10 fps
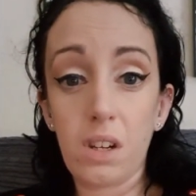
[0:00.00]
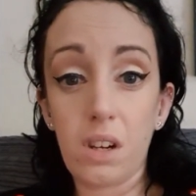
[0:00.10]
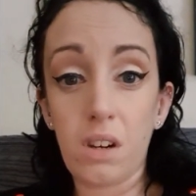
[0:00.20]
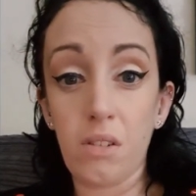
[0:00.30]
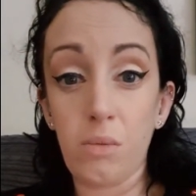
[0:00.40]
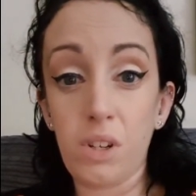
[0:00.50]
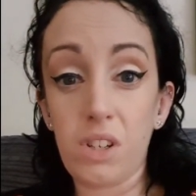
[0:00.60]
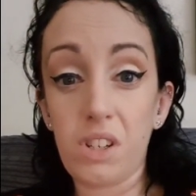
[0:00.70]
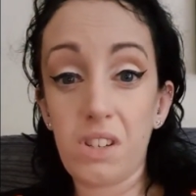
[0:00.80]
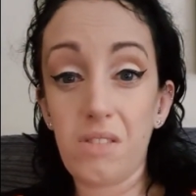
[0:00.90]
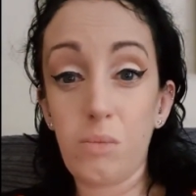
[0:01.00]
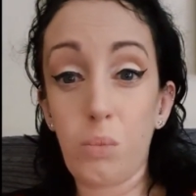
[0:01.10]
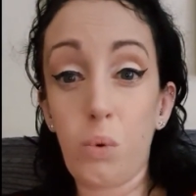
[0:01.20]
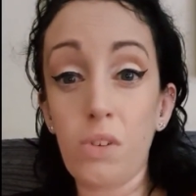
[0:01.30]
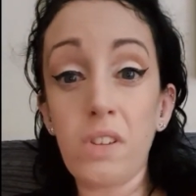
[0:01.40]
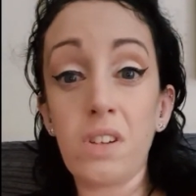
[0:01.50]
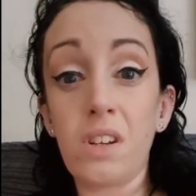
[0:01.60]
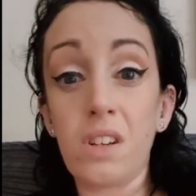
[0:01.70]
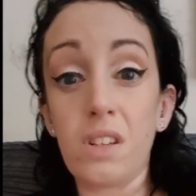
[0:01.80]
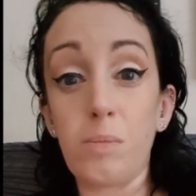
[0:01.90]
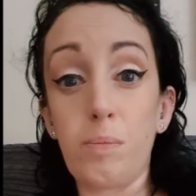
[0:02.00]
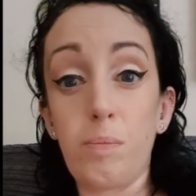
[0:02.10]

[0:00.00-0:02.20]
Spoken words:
which wasn't as